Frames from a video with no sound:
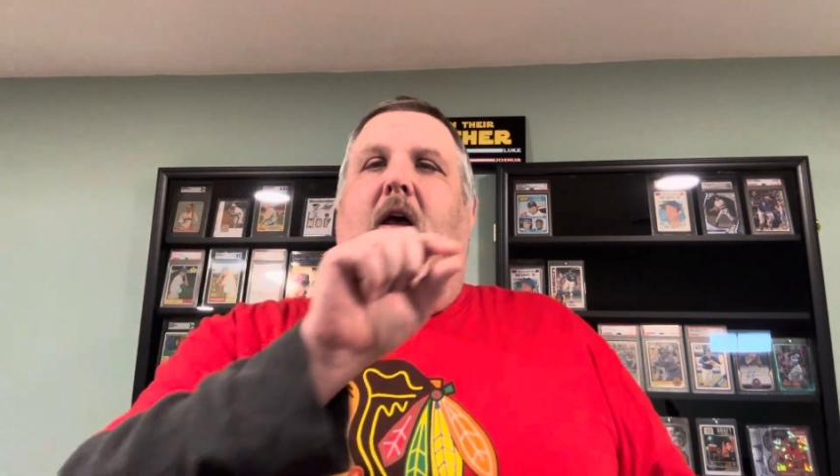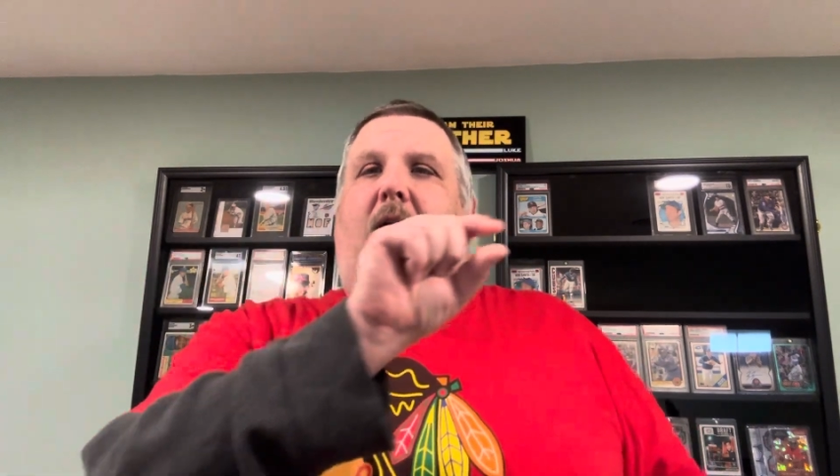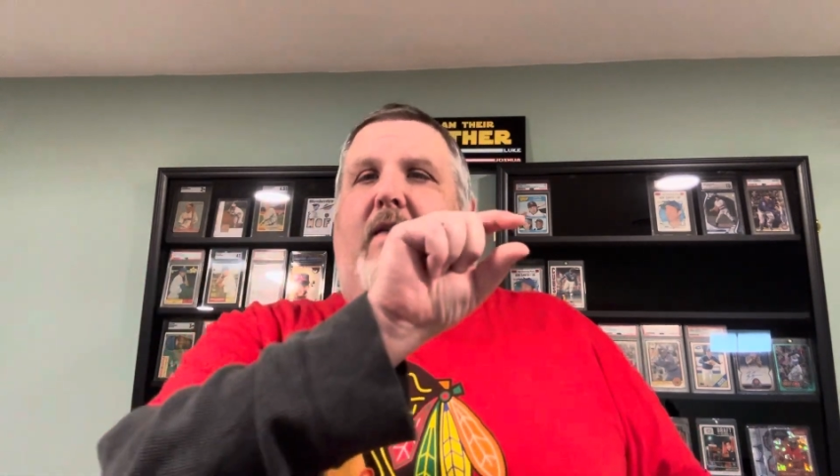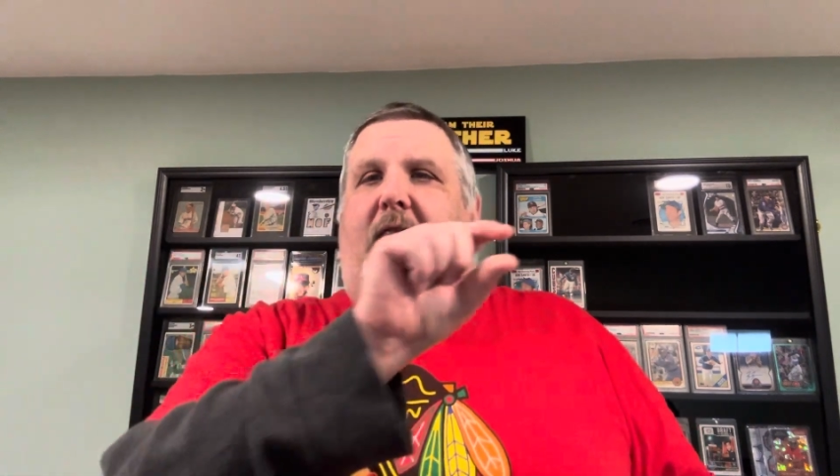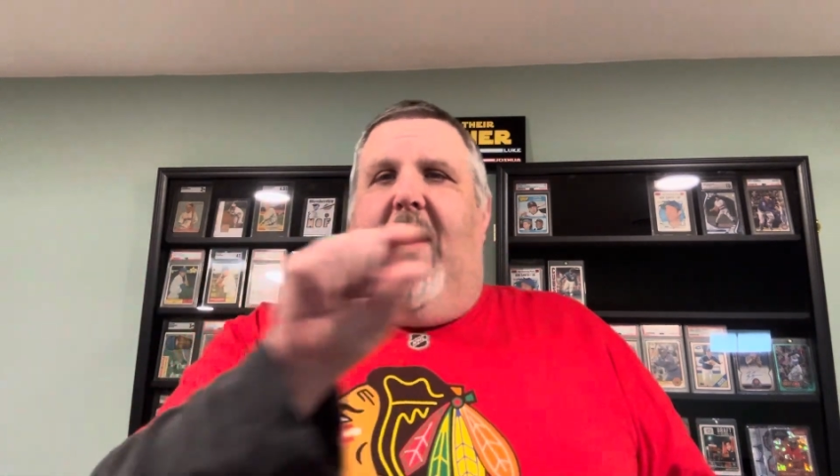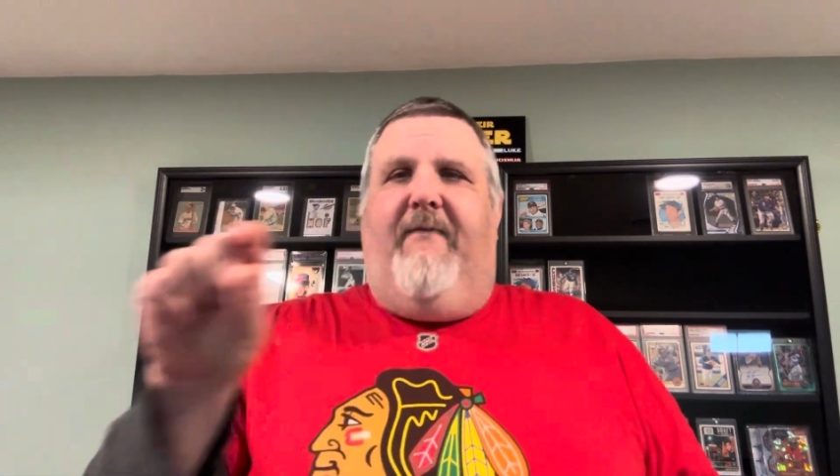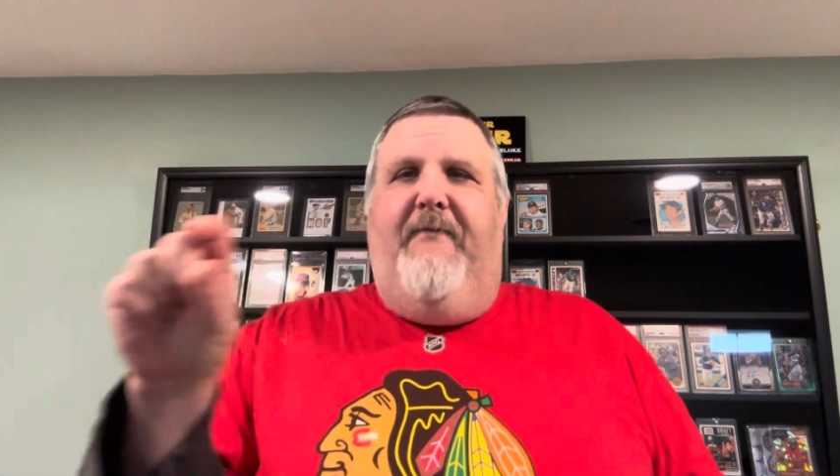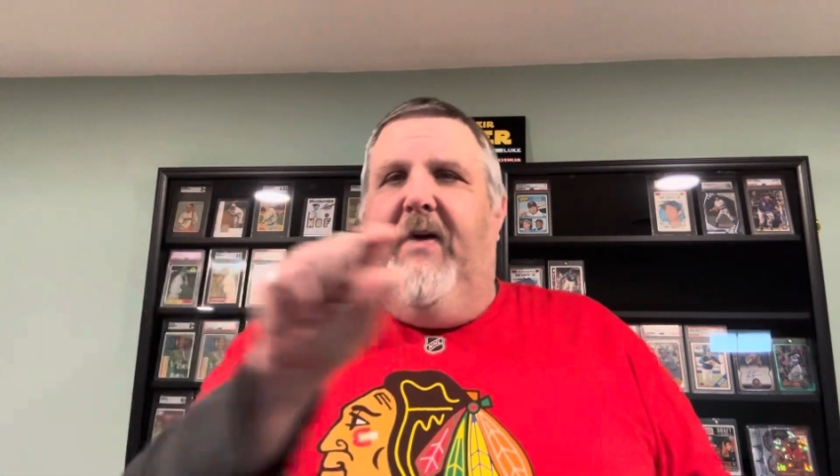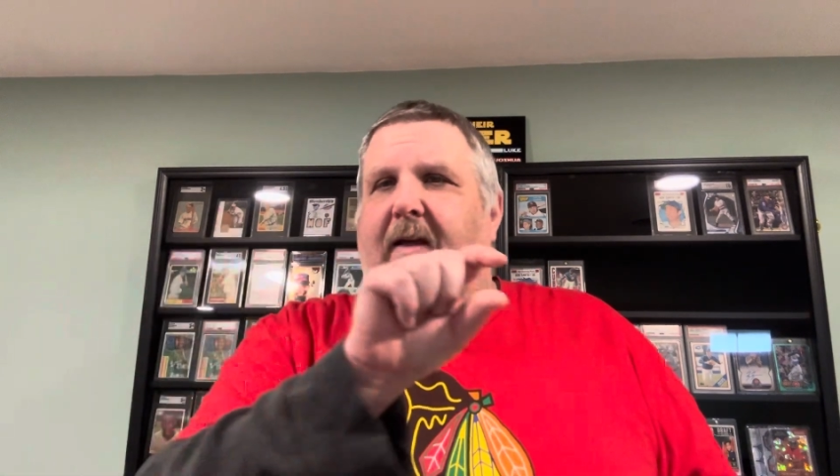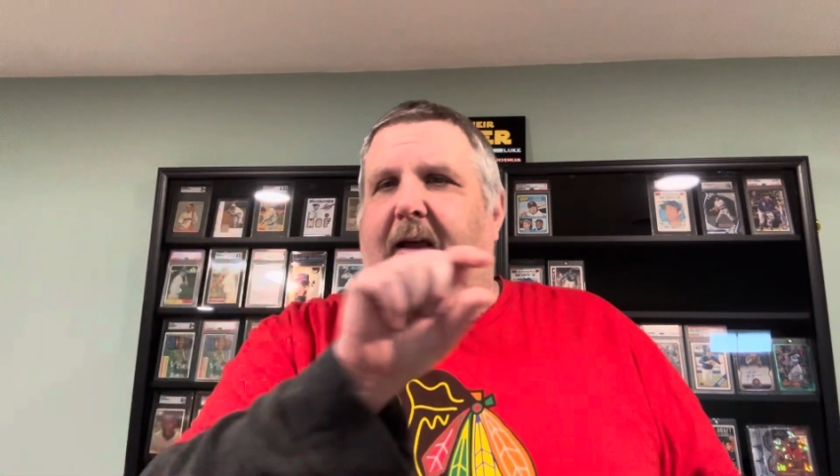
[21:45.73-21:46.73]
Then that
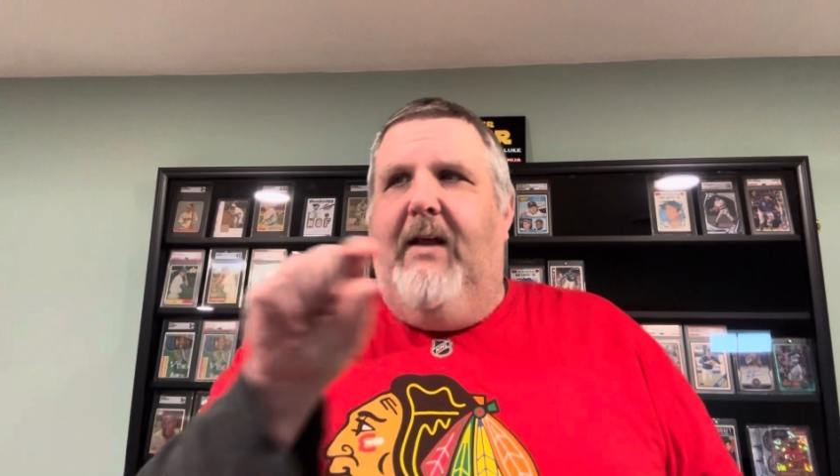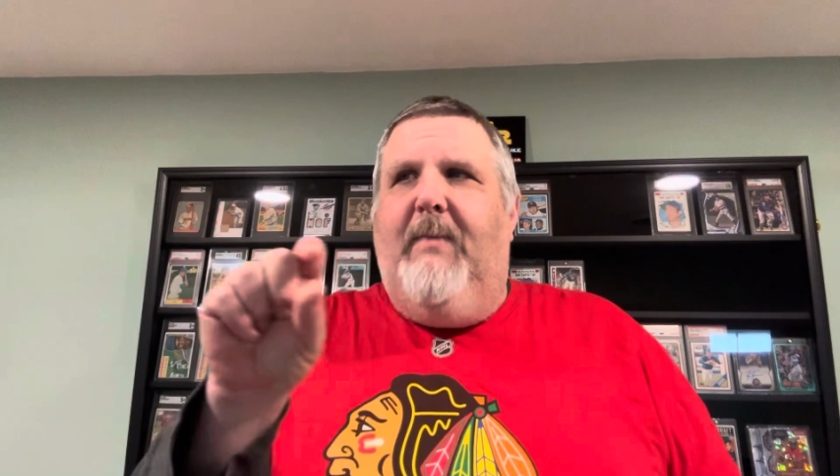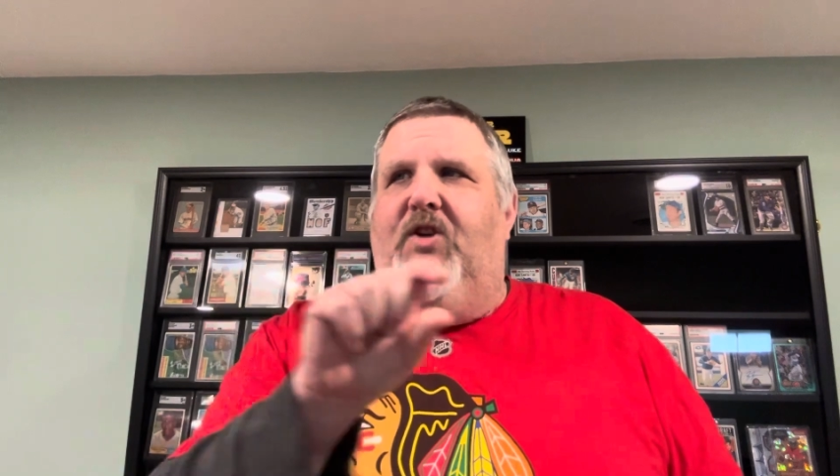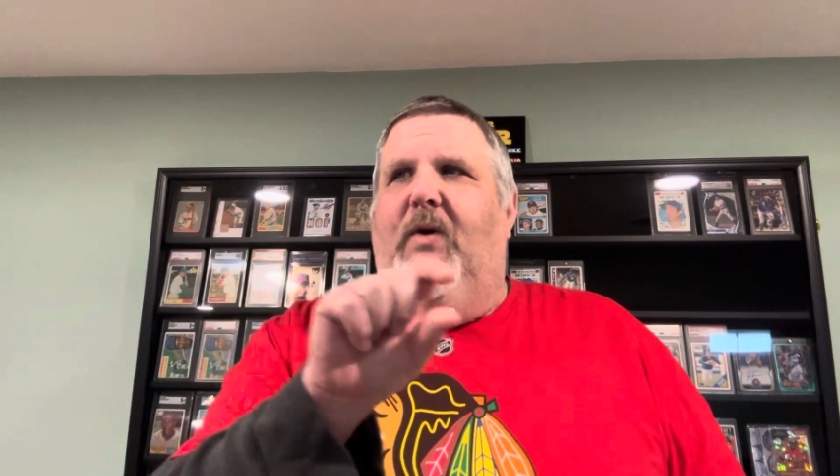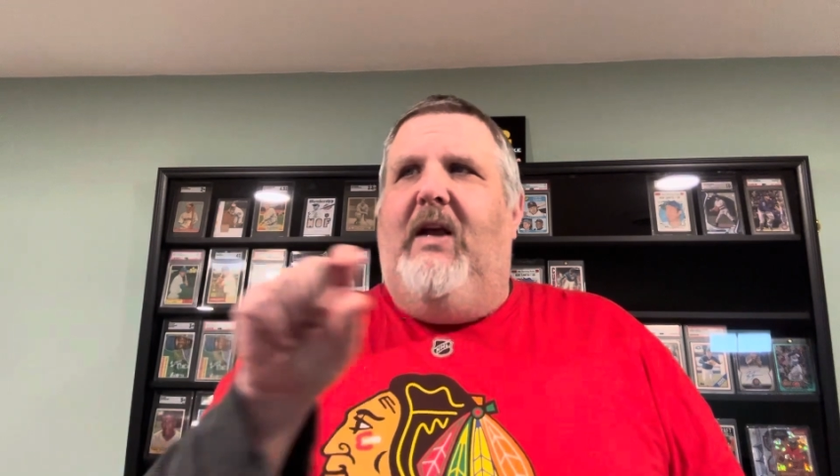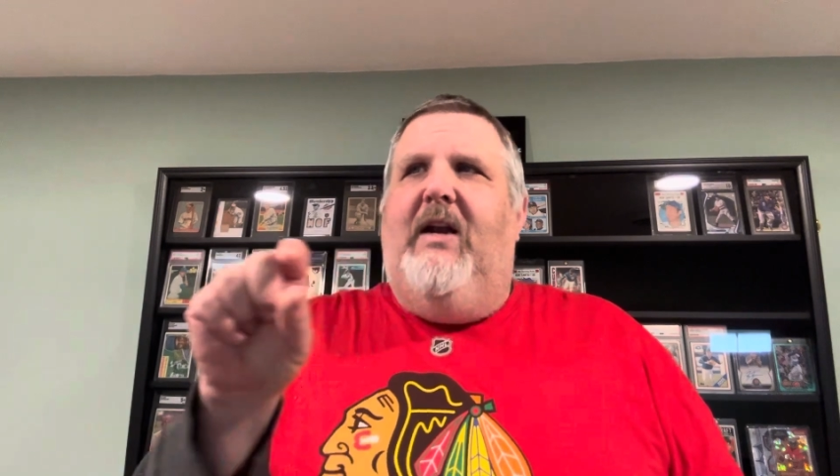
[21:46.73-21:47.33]
filling in between,